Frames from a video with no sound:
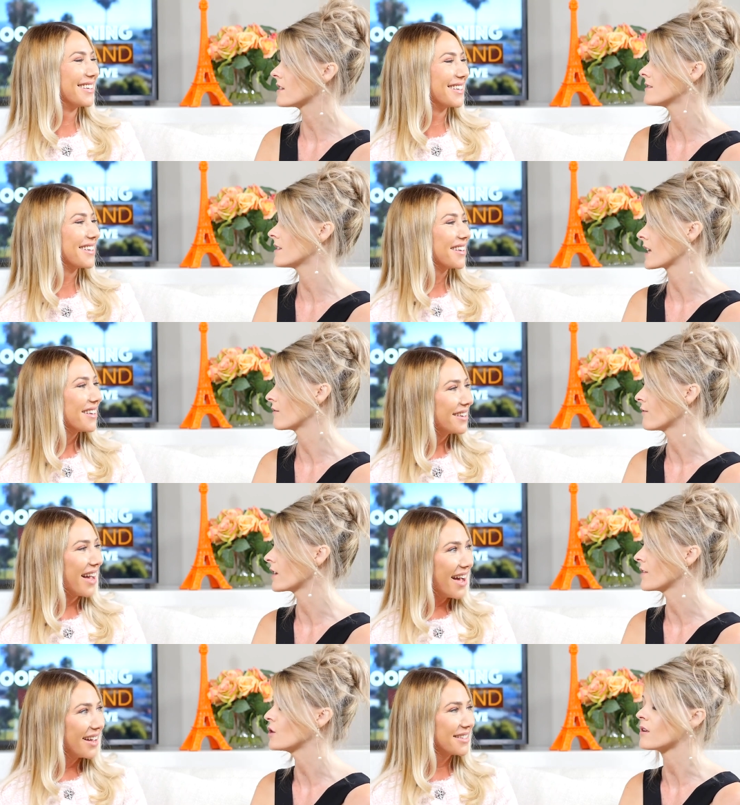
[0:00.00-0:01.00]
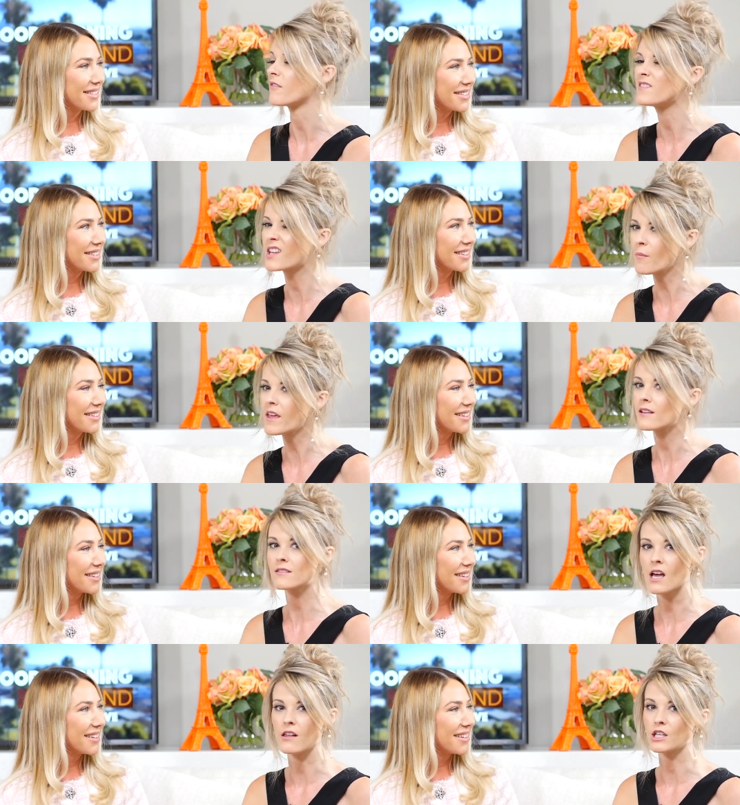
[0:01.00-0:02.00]
Speaker 1: that's sitting in front yes. of you. And if something
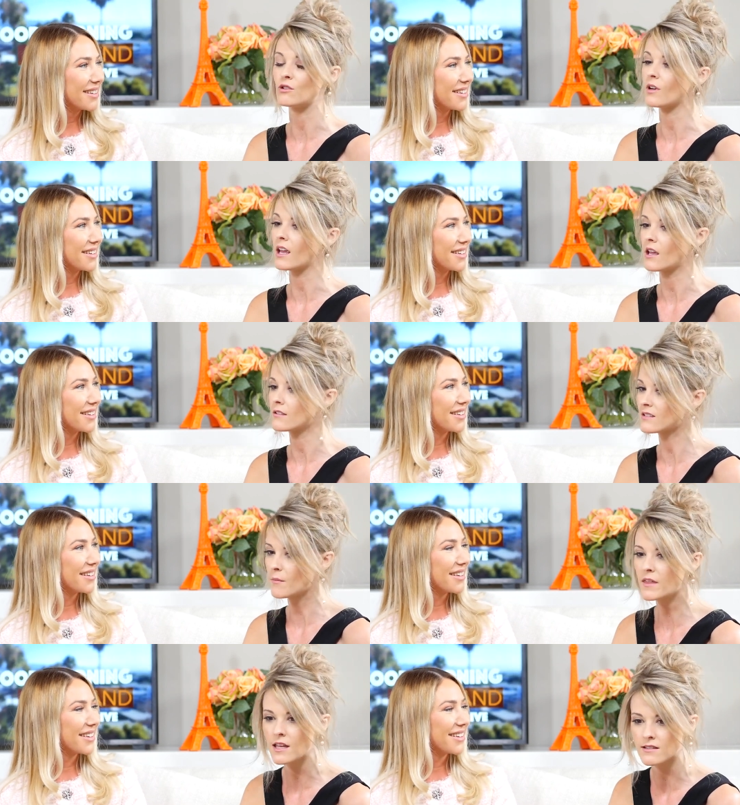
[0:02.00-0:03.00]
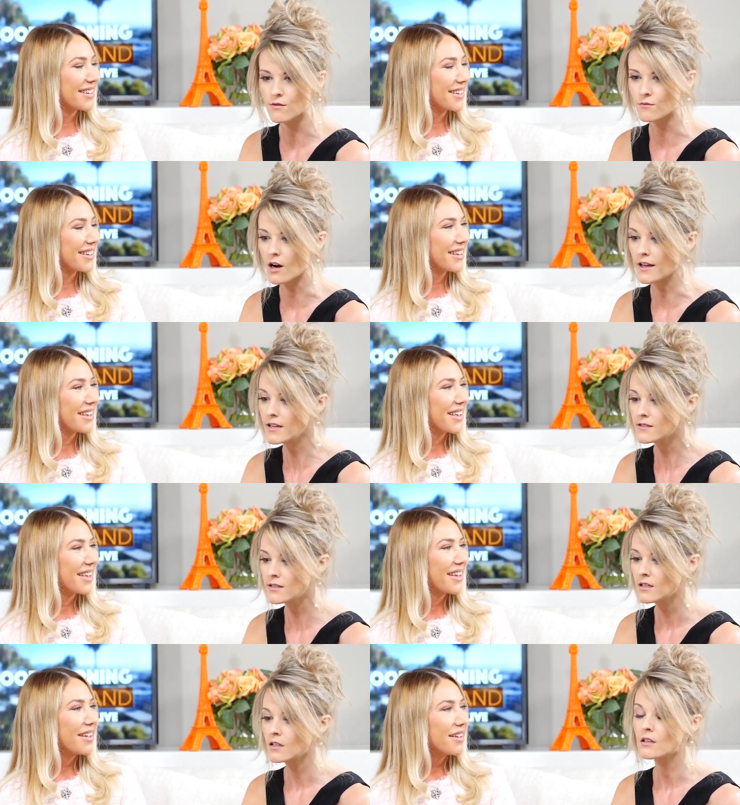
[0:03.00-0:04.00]
is telling you something isn't right.
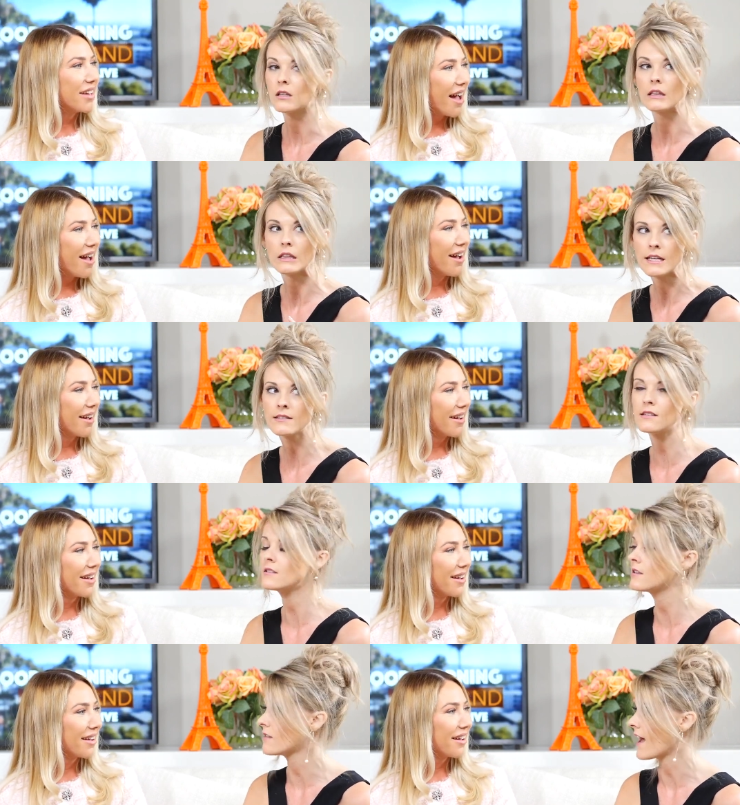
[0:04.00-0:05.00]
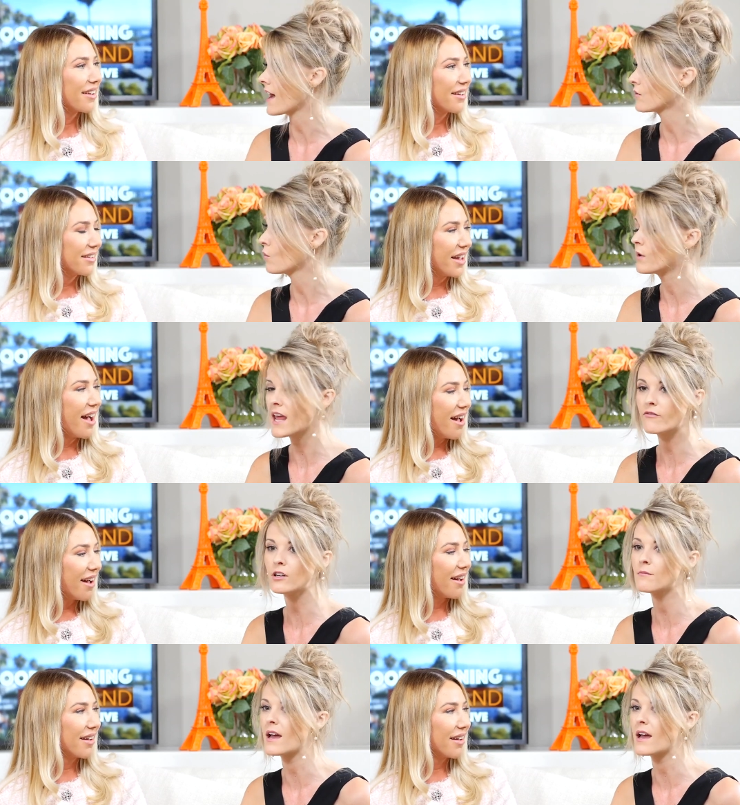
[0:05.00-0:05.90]
Mm. Yeah. Listen to that, whatever yeah. it